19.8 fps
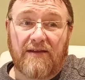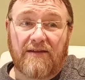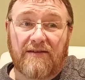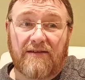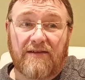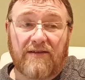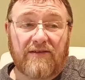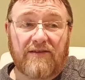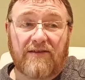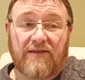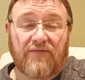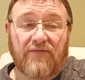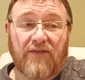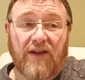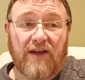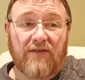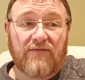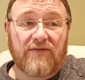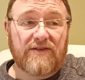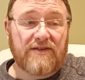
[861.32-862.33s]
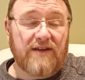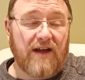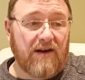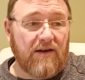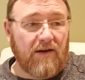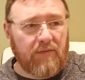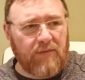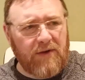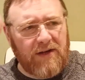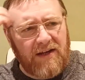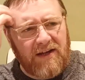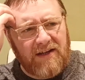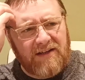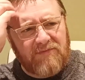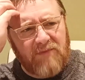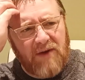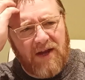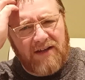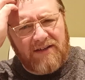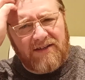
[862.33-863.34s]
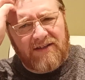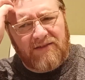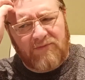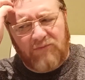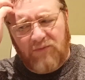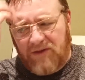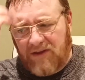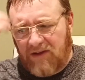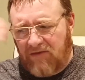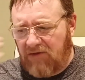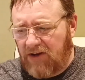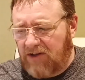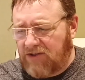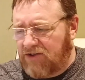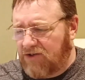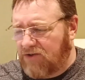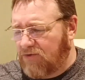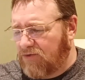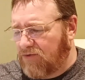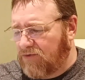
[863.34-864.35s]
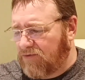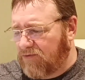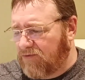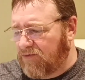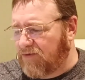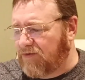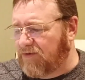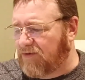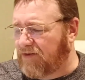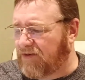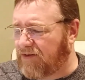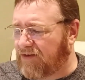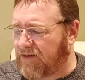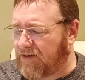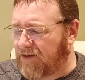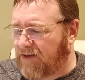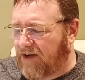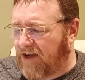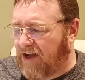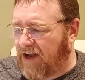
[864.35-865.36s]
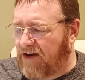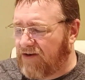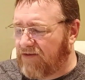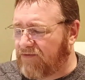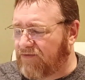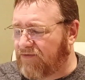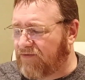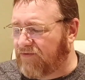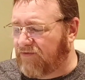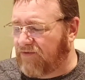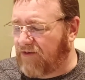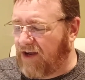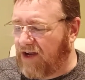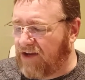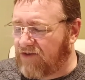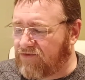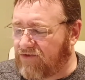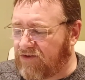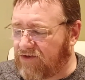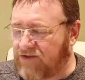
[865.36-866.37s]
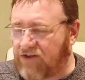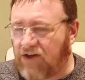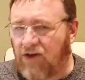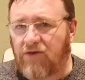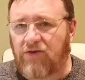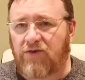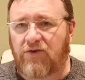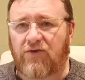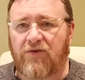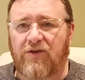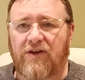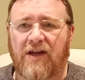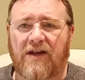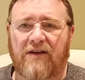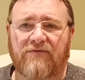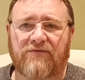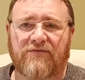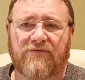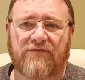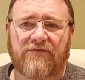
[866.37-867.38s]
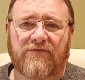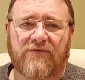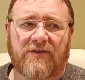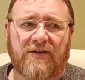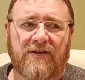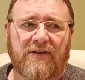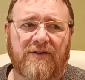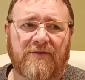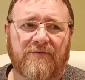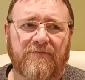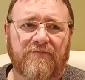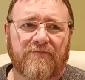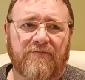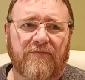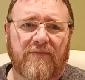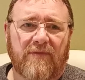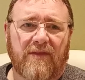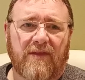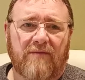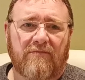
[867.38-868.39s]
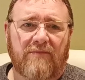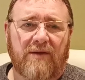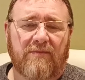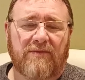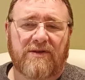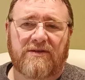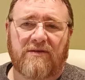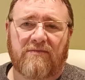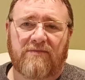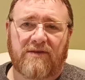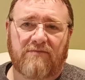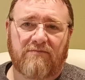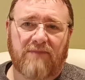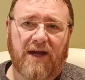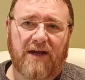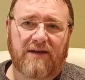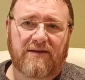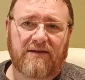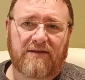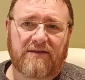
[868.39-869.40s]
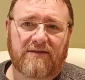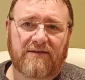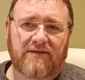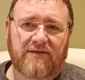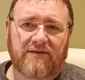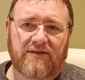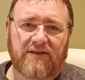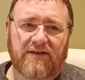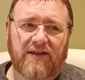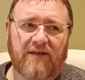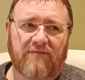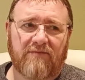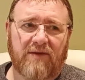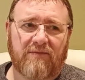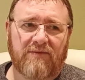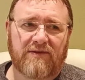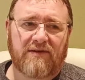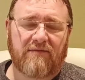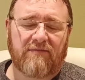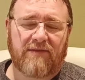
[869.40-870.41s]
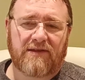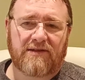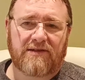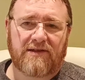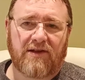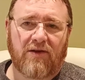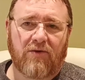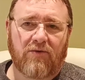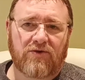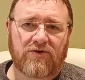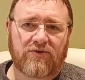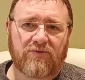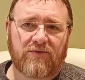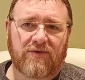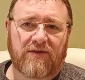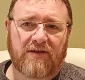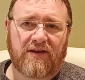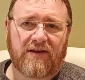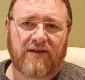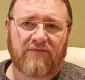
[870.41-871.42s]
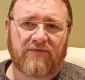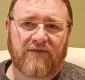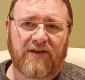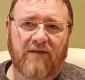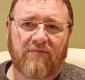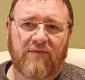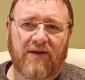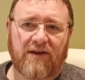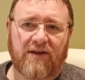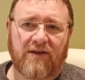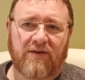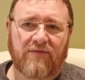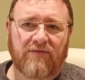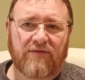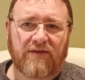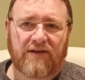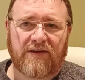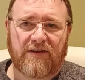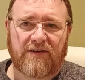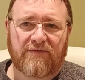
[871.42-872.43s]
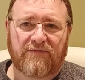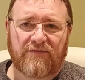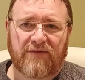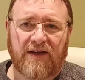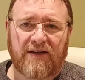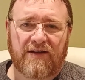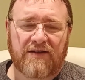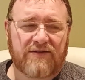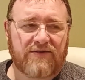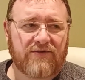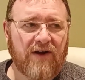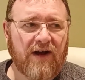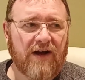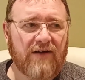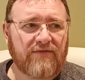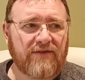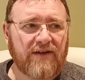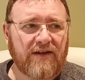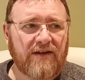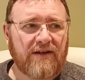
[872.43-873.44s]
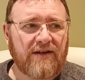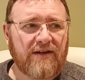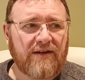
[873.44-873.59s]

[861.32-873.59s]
The flavours aren't, I mean, you expect with the original kind of extra stout you're going to have maybe something better, because you think maybe something's lost with the kind of gimmicky of the kind of Guinness Draught,